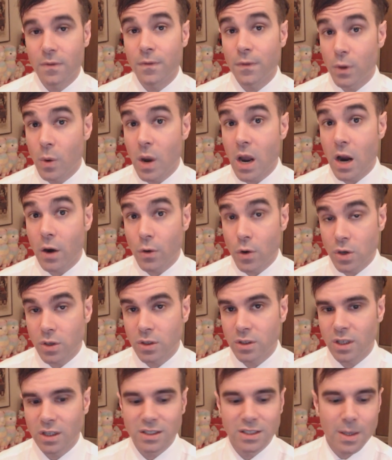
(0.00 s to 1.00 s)
few
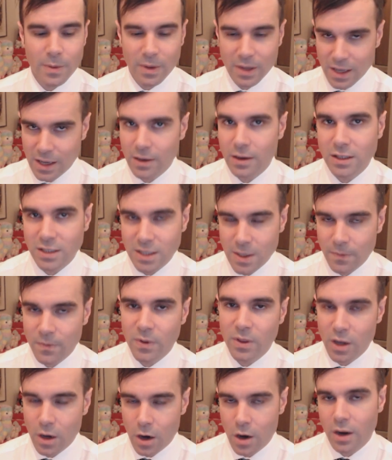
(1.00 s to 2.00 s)
errors, except
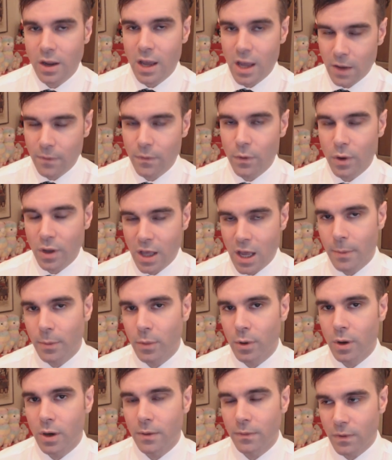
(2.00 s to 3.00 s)
for the archaic
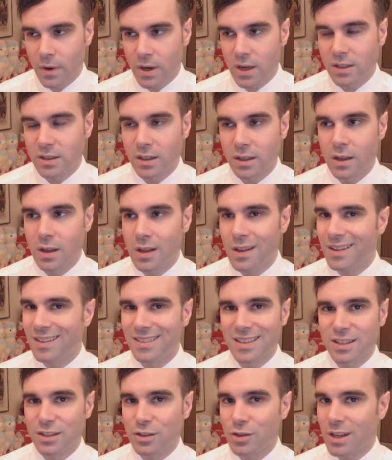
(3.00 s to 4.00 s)
vocabulary and phrasing.
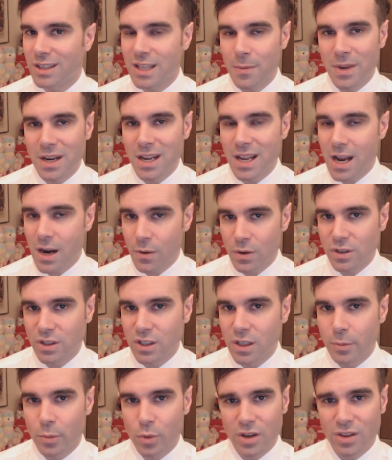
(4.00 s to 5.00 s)
There's not that many errors
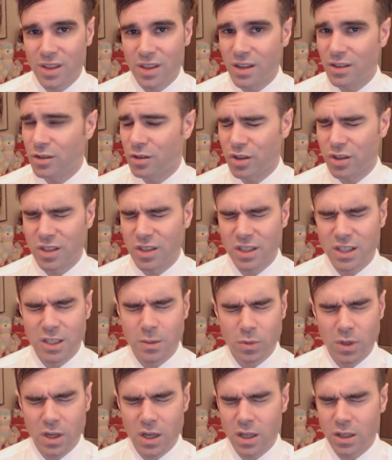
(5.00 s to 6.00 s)
in the book. Things are just
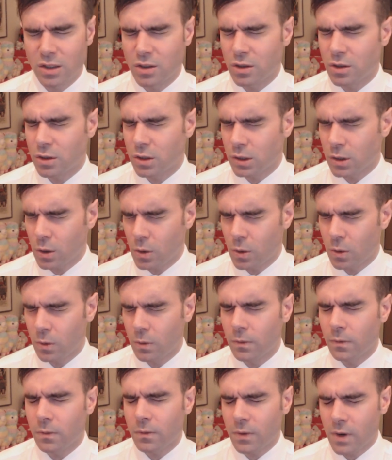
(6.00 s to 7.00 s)
explained so
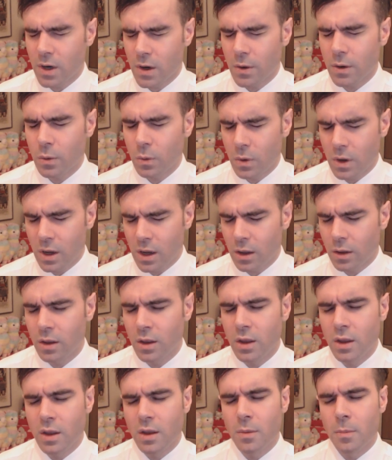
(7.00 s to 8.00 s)
very well,
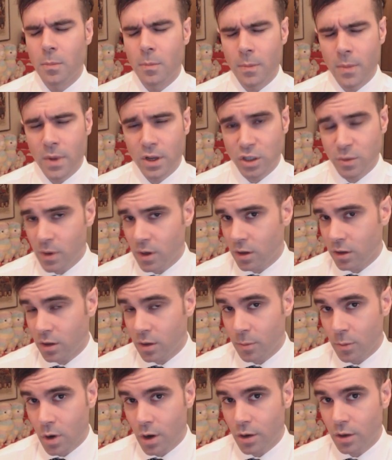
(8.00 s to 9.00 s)
much better
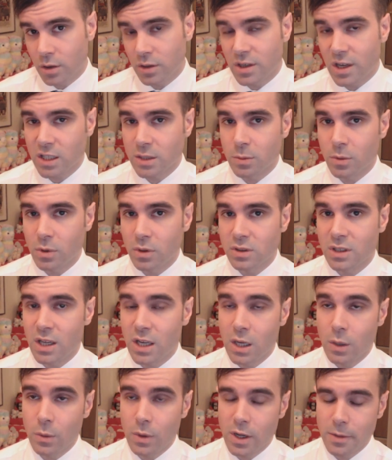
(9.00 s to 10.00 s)
than modern textbooks
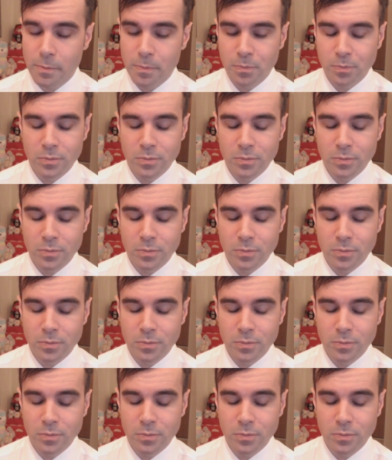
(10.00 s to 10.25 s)
anyway.